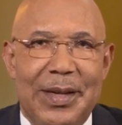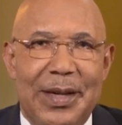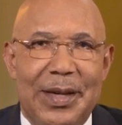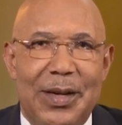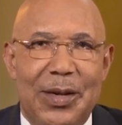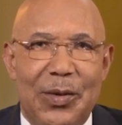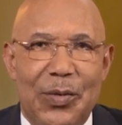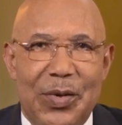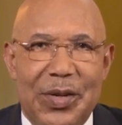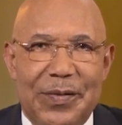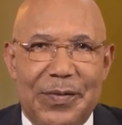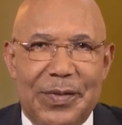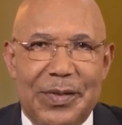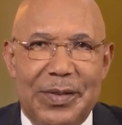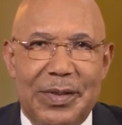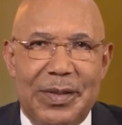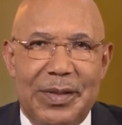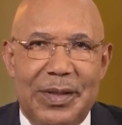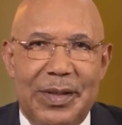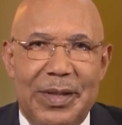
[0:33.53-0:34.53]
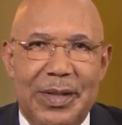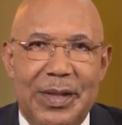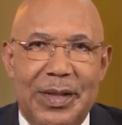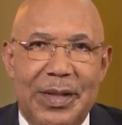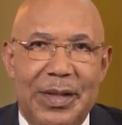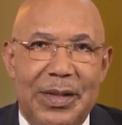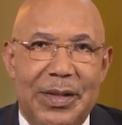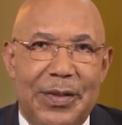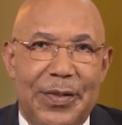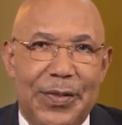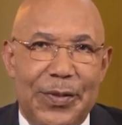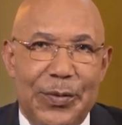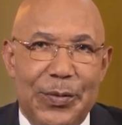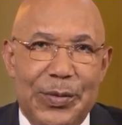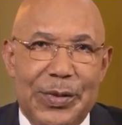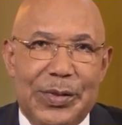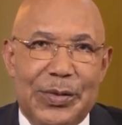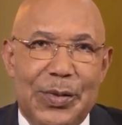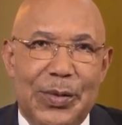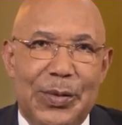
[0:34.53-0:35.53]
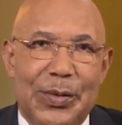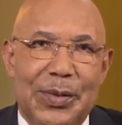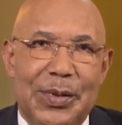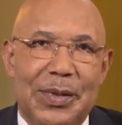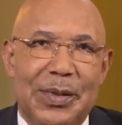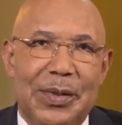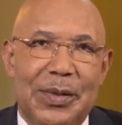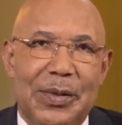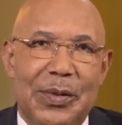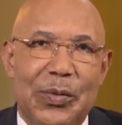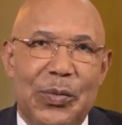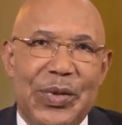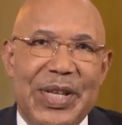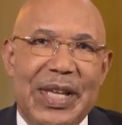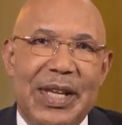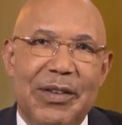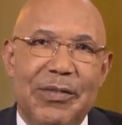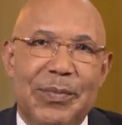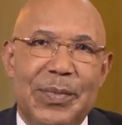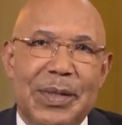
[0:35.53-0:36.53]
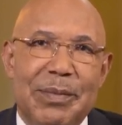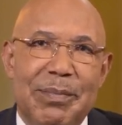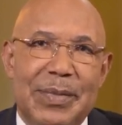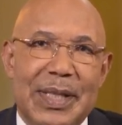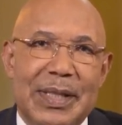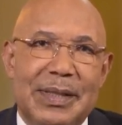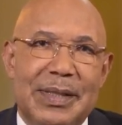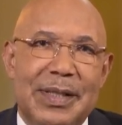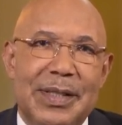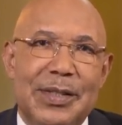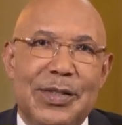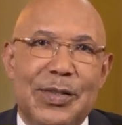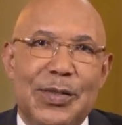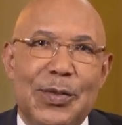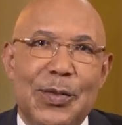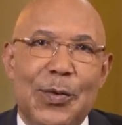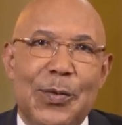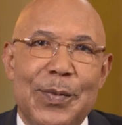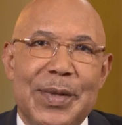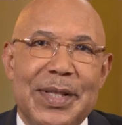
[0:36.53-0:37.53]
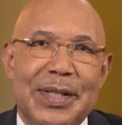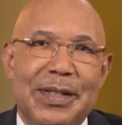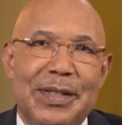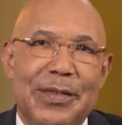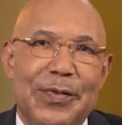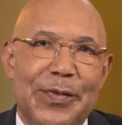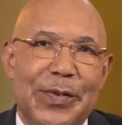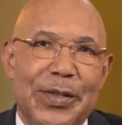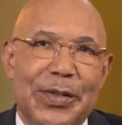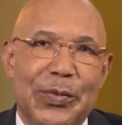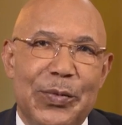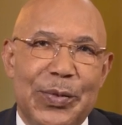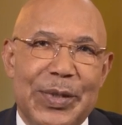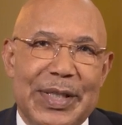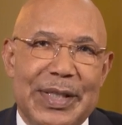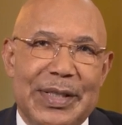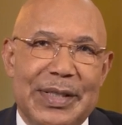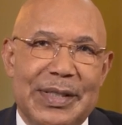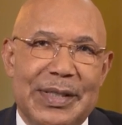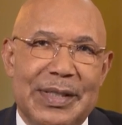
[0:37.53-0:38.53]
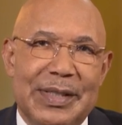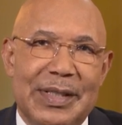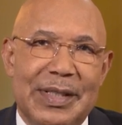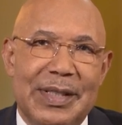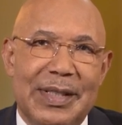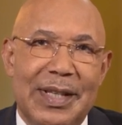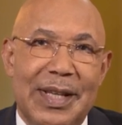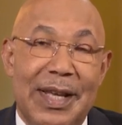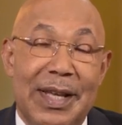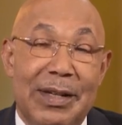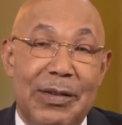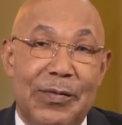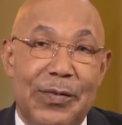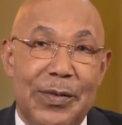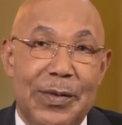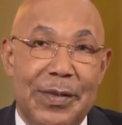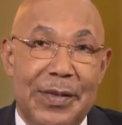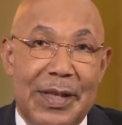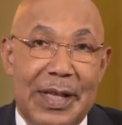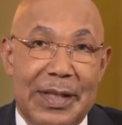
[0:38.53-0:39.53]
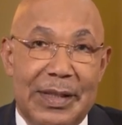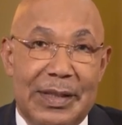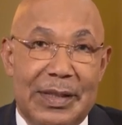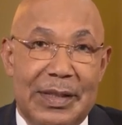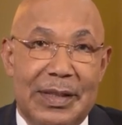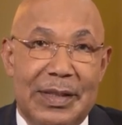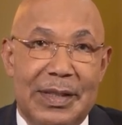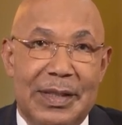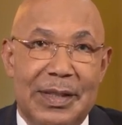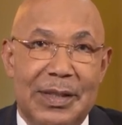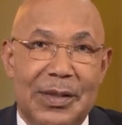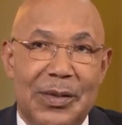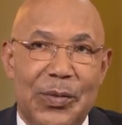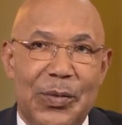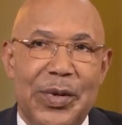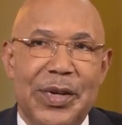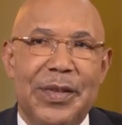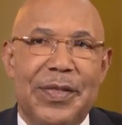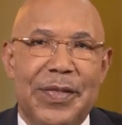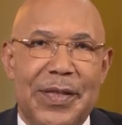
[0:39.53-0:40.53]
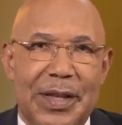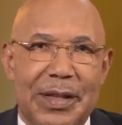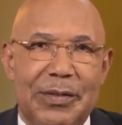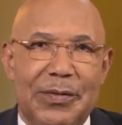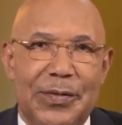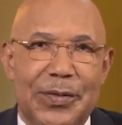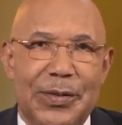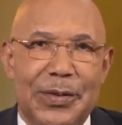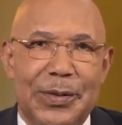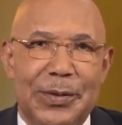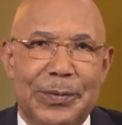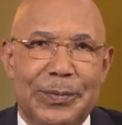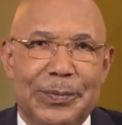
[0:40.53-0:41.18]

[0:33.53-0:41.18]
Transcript: However, through it all, we have been blessed in so many different ways, and for that, we are thankful.